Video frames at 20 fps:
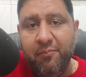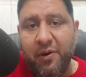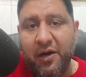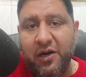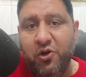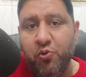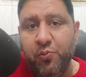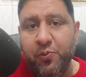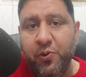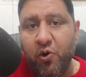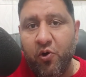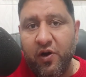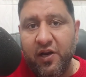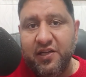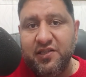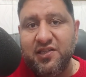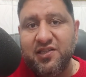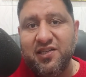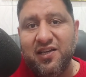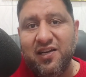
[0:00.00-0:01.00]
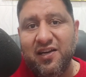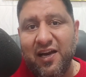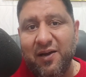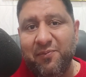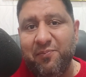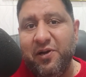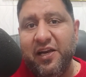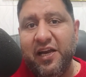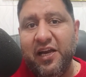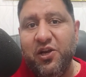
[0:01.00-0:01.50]
But to be honest,
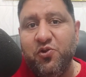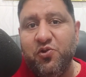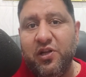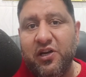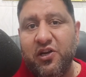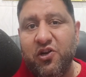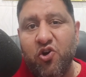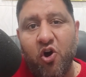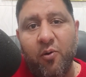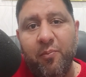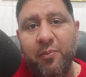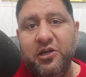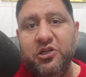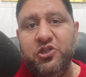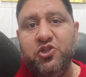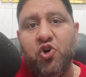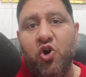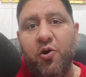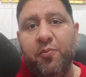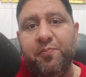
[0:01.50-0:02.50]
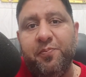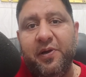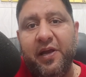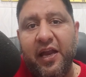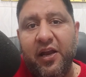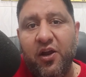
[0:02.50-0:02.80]
let me tell you, the government job